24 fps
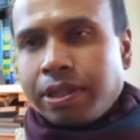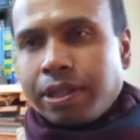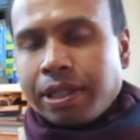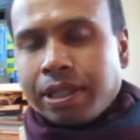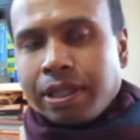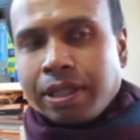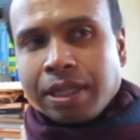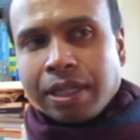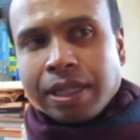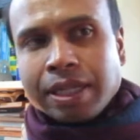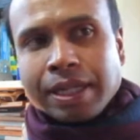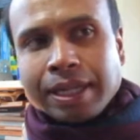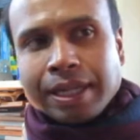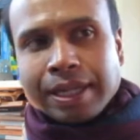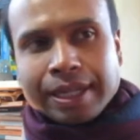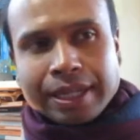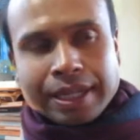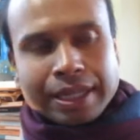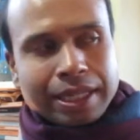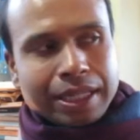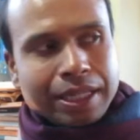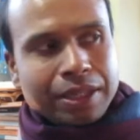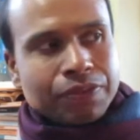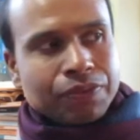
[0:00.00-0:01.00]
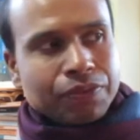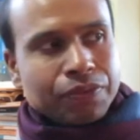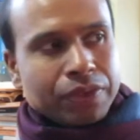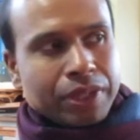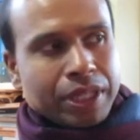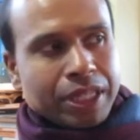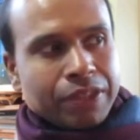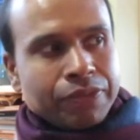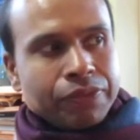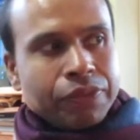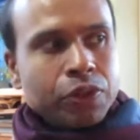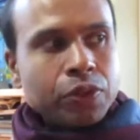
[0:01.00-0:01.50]
and then if,
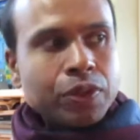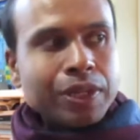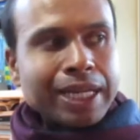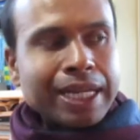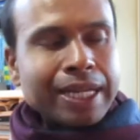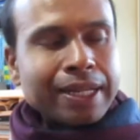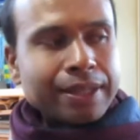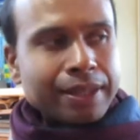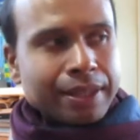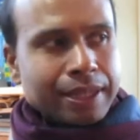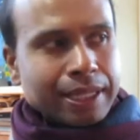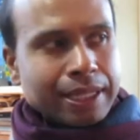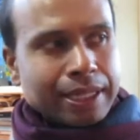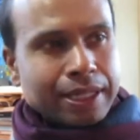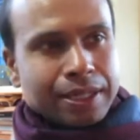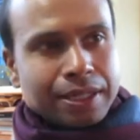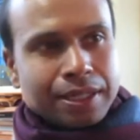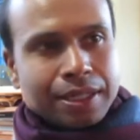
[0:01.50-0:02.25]
if you get that,